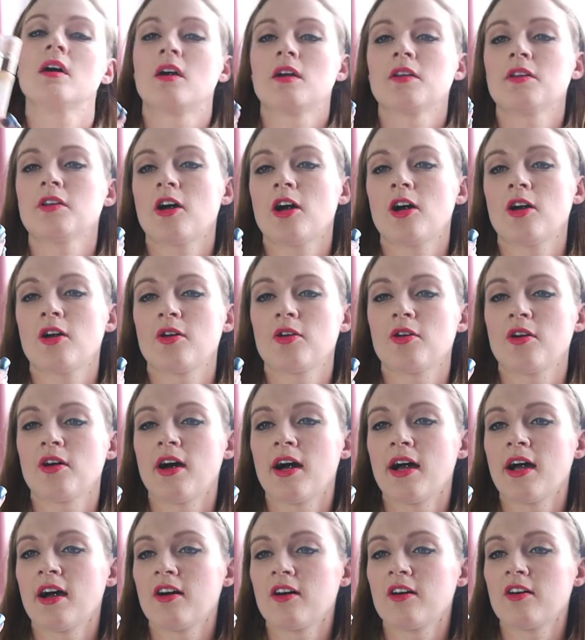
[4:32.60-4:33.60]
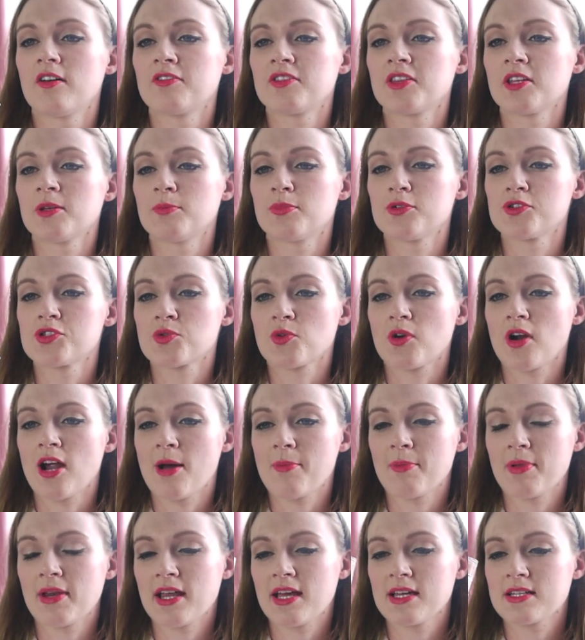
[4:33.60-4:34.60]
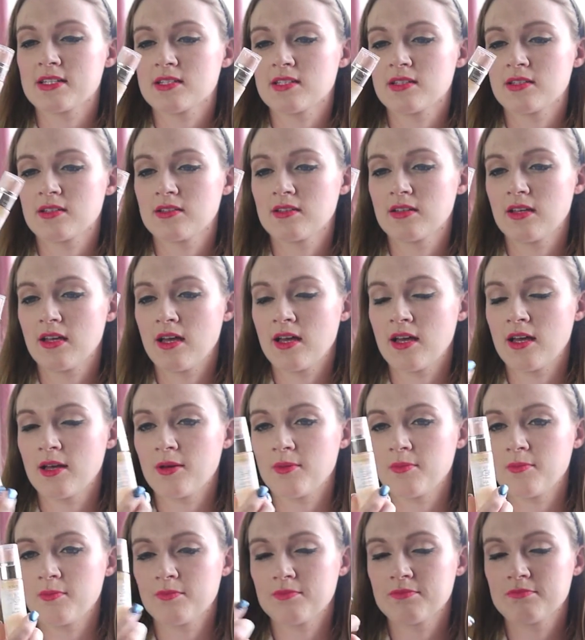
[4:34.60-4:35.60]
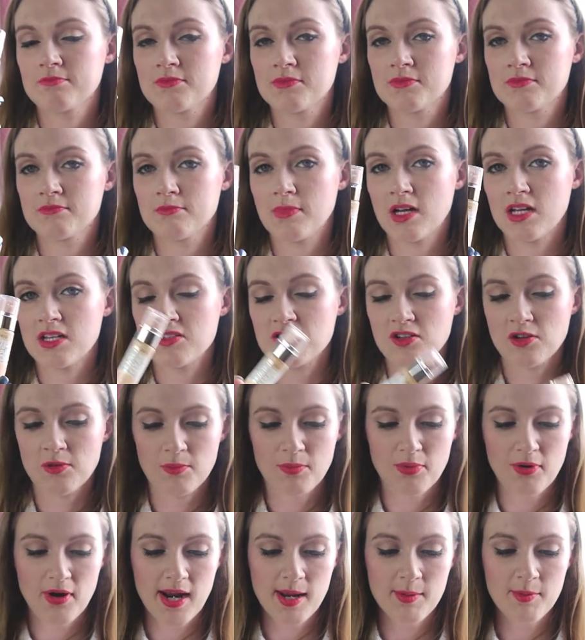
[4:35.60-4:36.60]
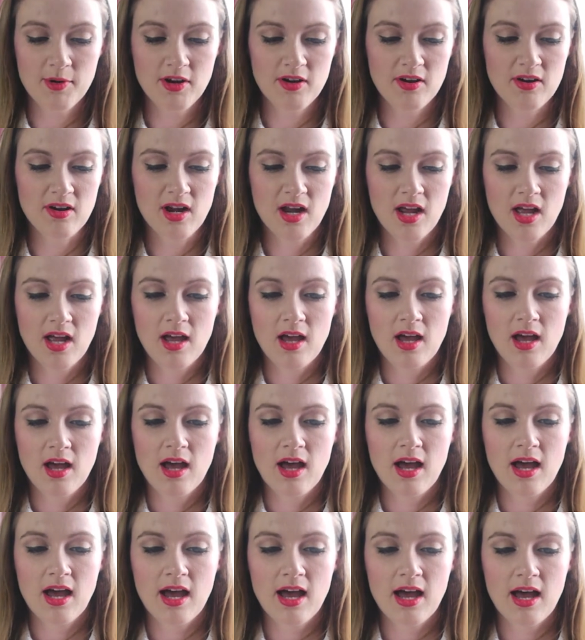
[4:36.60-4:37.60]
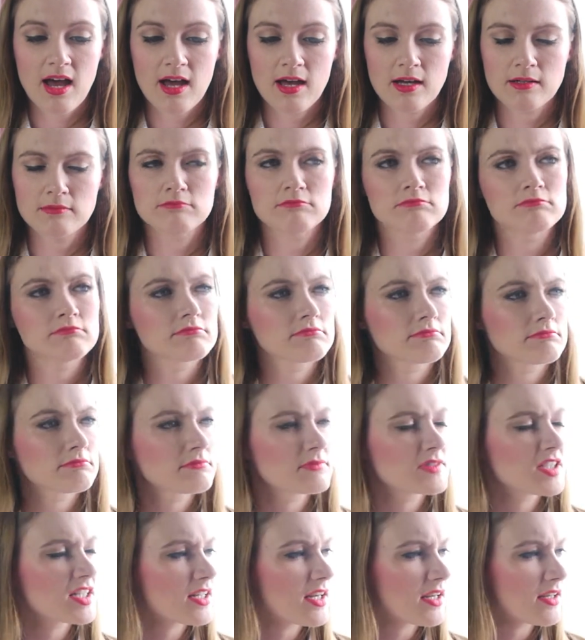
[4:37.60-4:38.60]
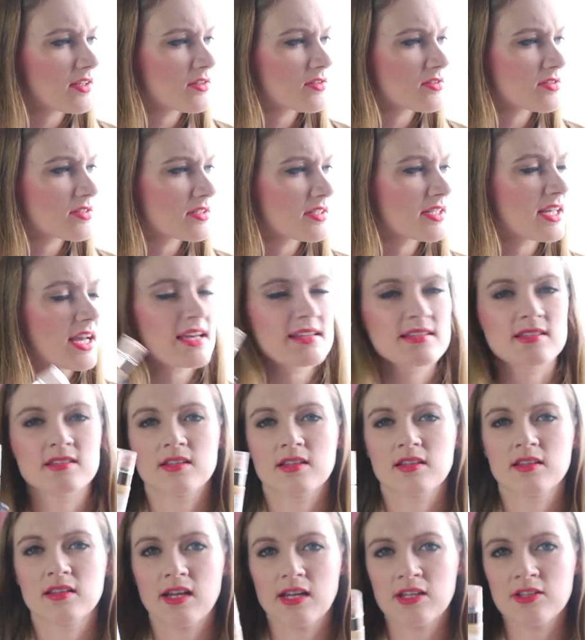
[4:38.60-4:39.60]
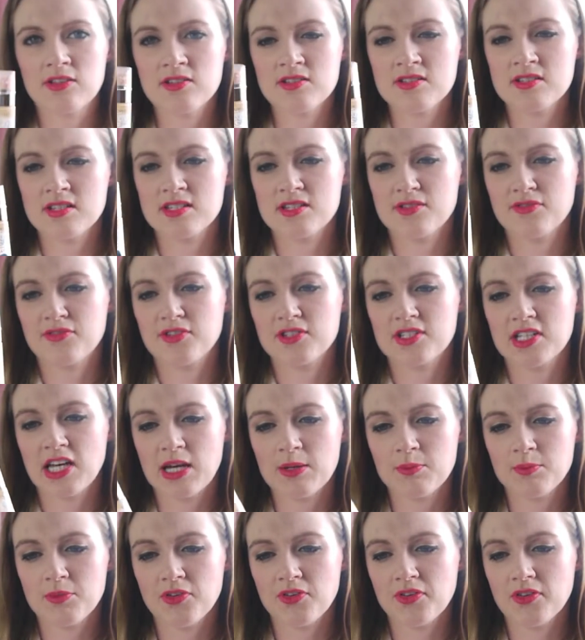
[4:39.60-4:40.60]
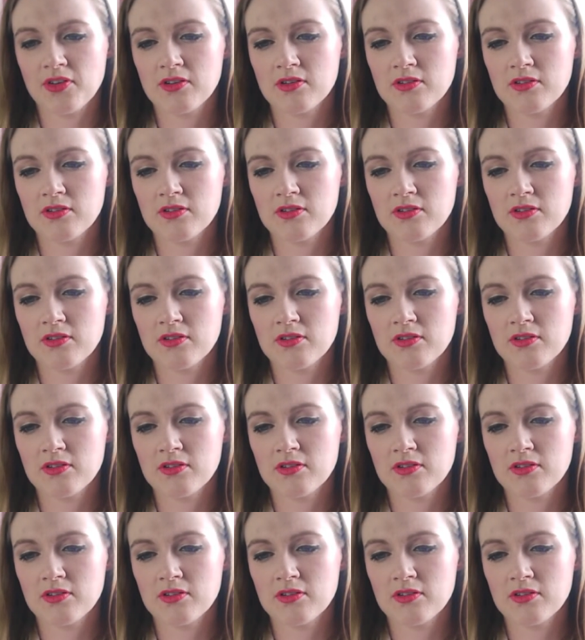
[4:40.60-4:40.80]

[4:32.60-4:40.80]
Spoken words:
Now I have the Bourjois Happy Light Matte Serum Primer. Yes, I used this a few times.